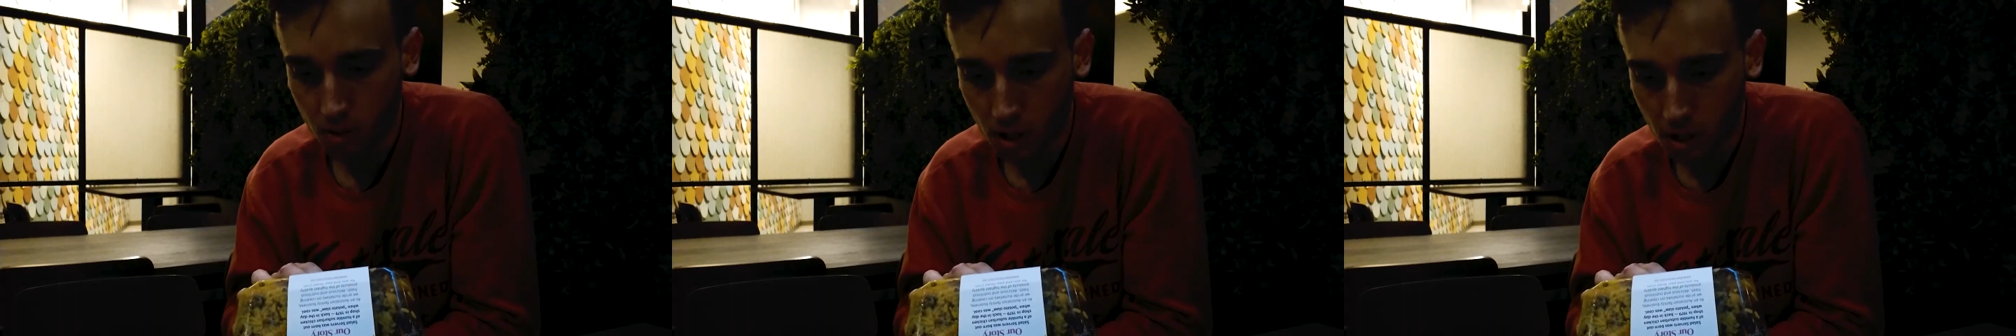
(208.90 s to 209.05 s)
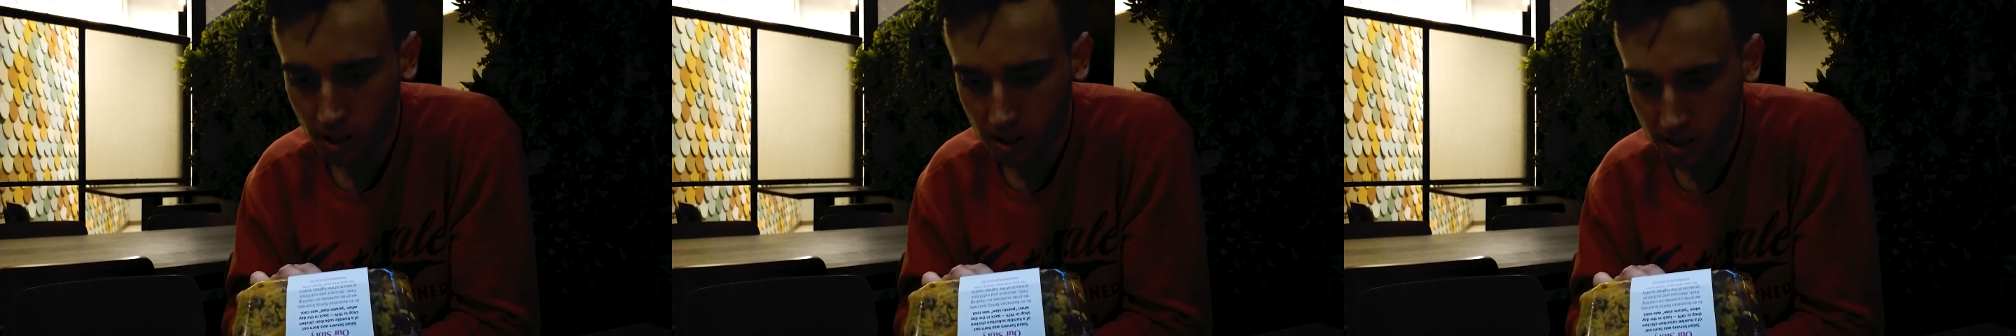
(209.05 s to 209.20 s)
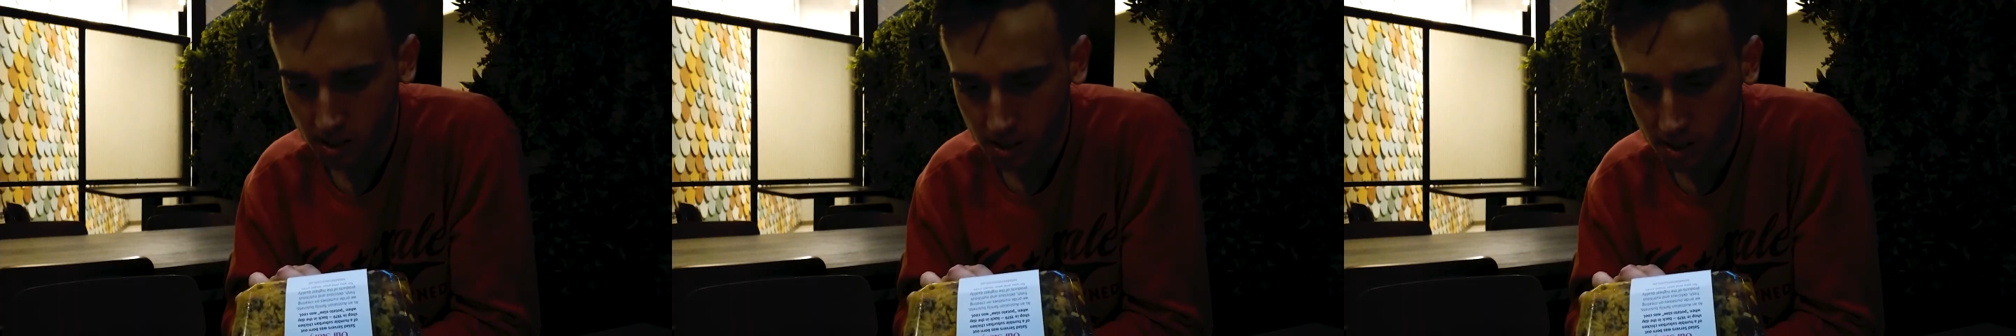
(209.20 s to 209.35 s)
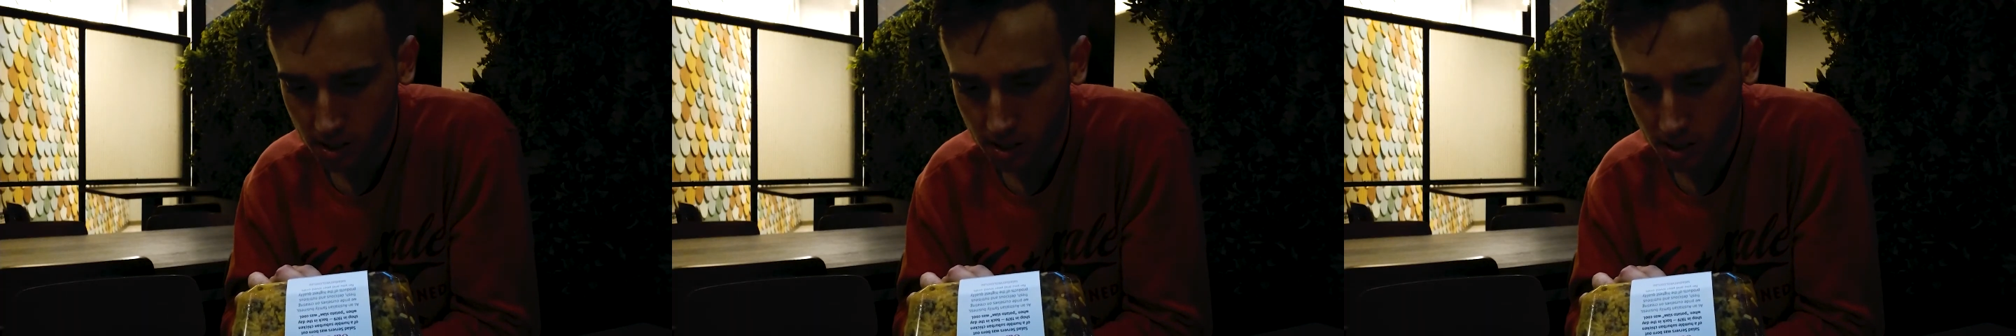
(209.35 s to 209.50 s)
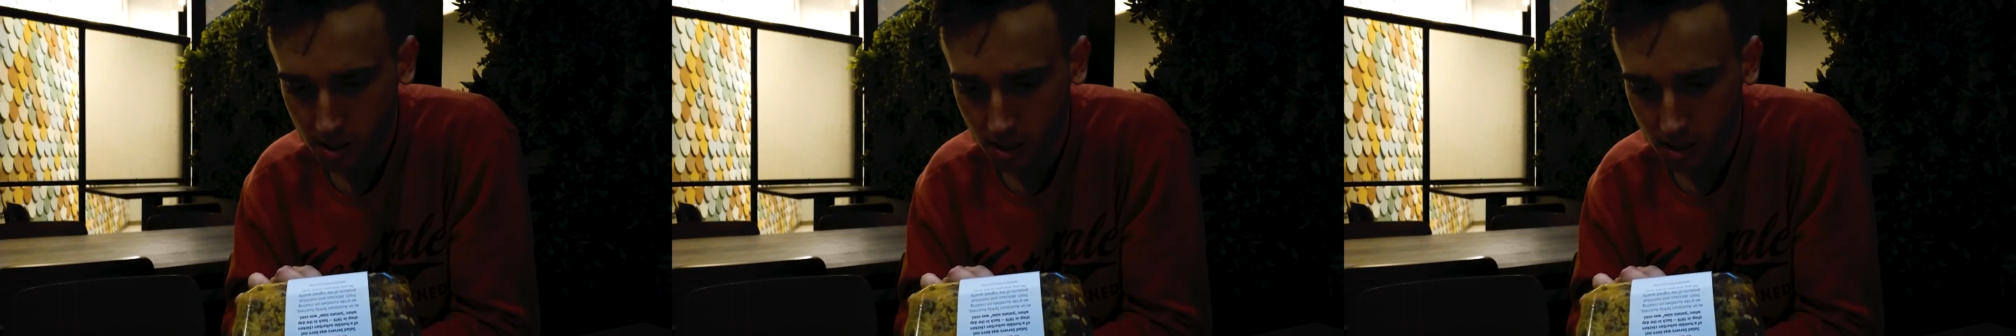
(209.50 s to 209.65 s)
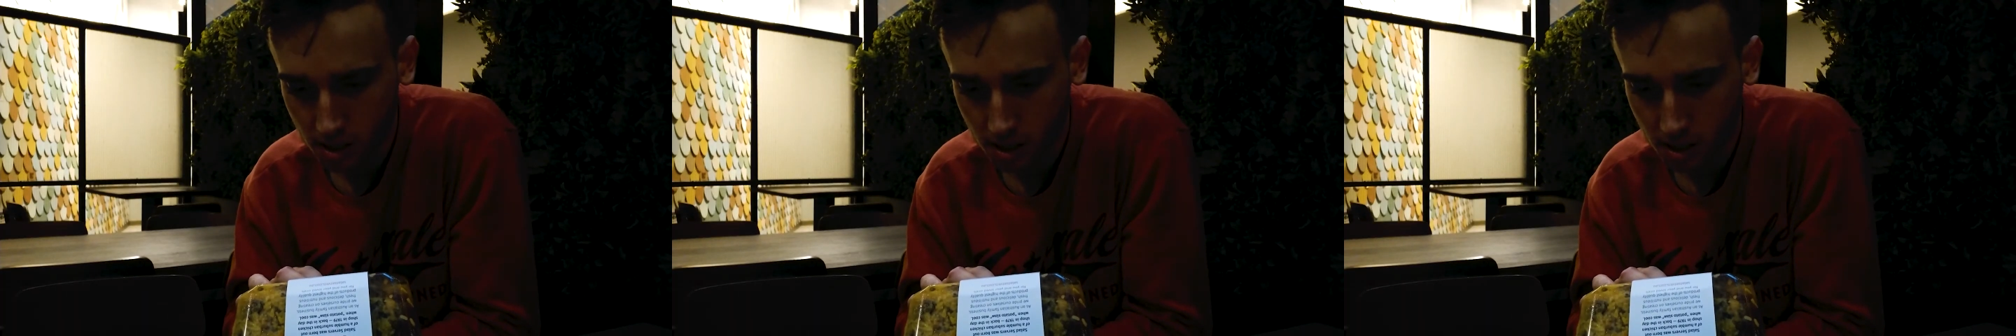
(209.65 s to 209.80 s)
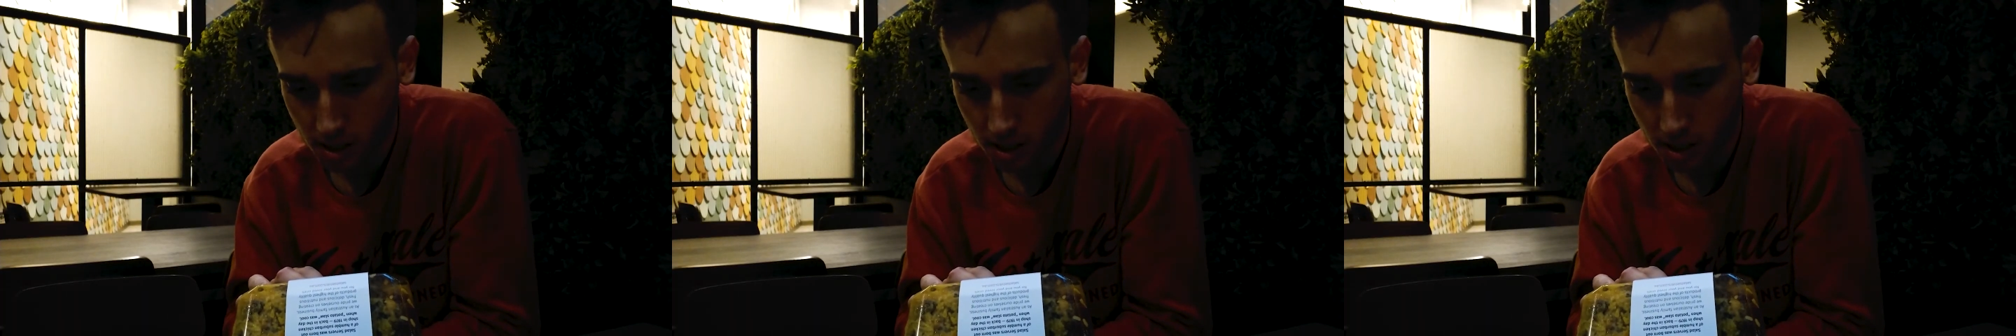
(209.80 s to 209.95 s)
rice,
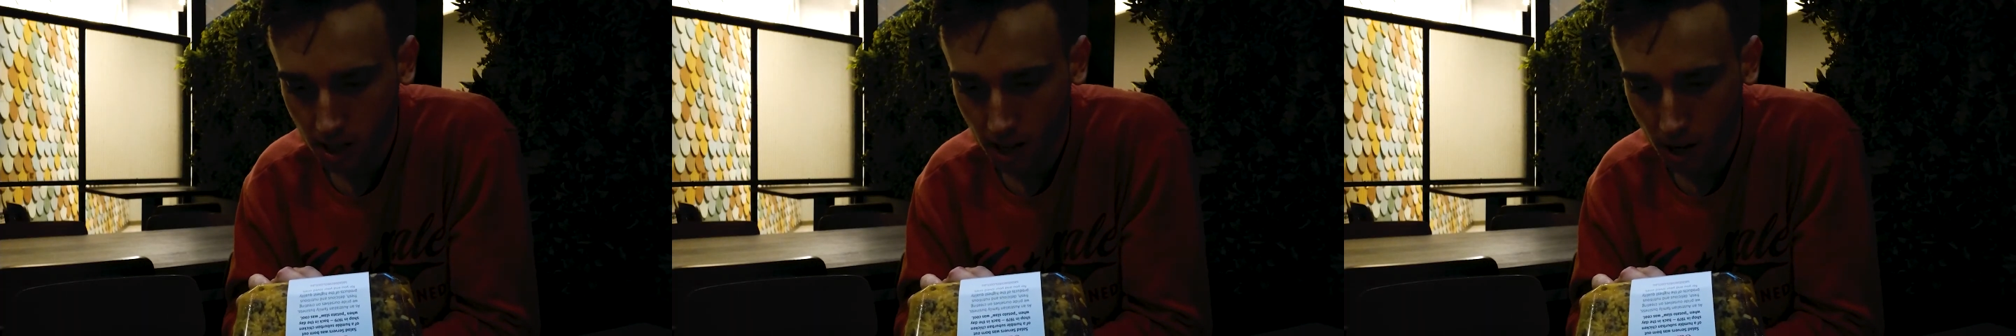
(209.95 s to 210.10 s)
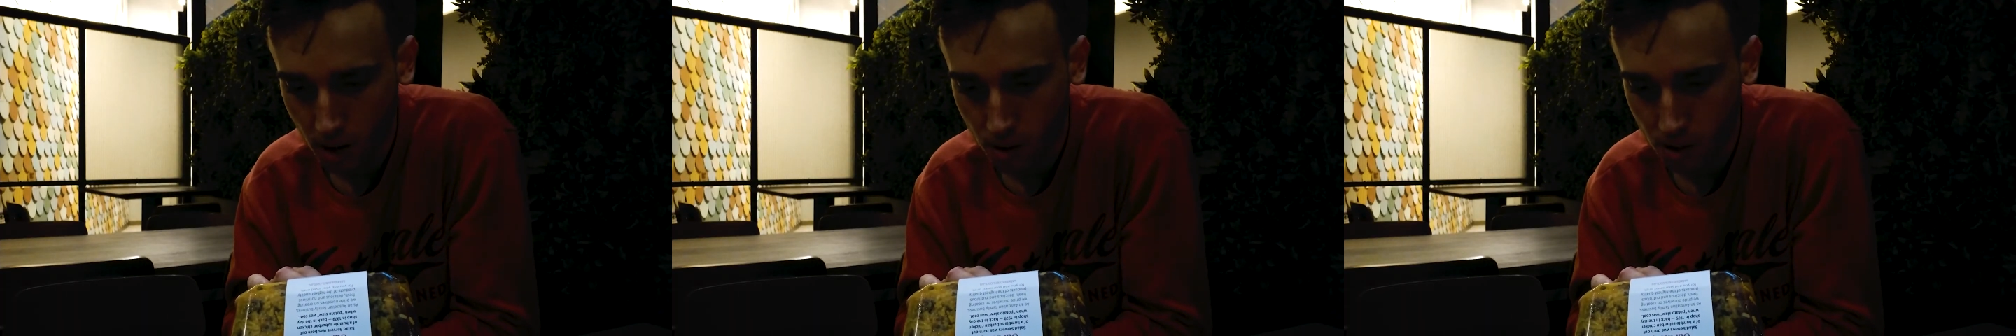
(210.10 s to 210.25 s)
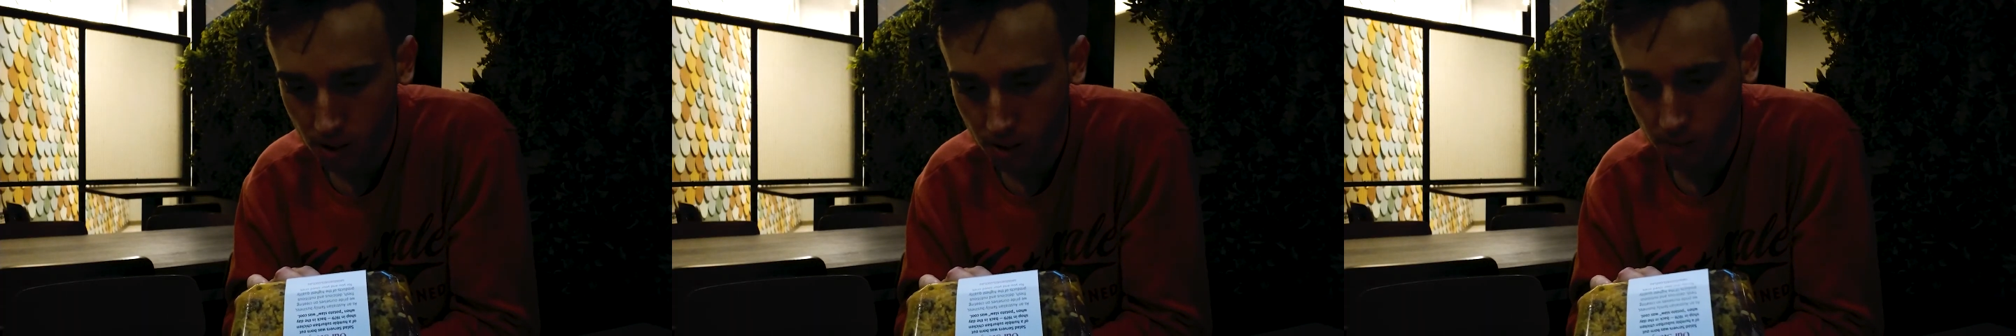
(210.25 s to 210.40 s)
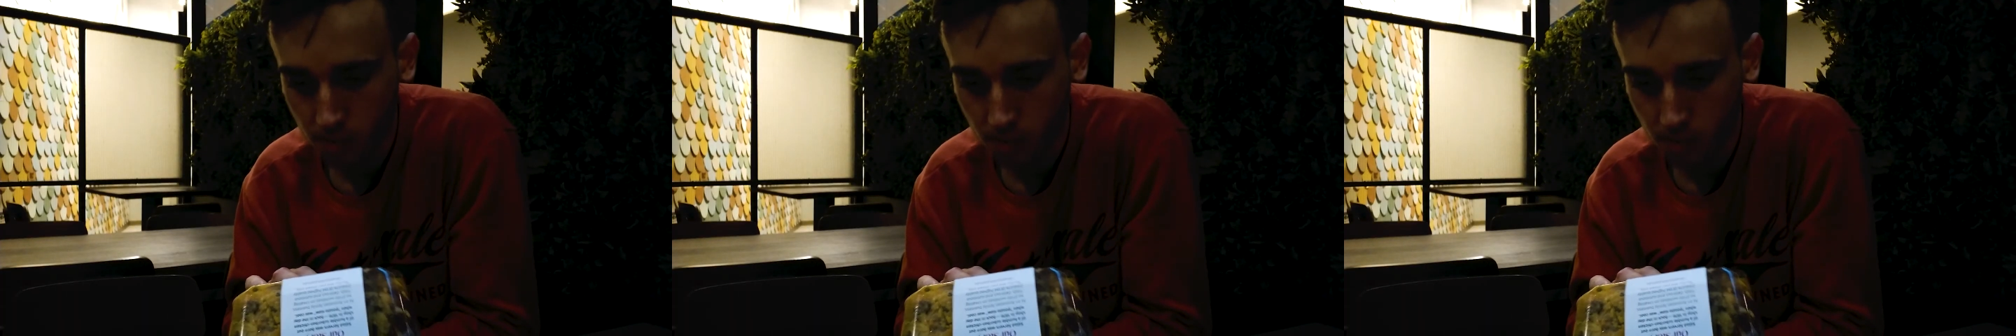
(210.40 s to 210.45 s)
carrot,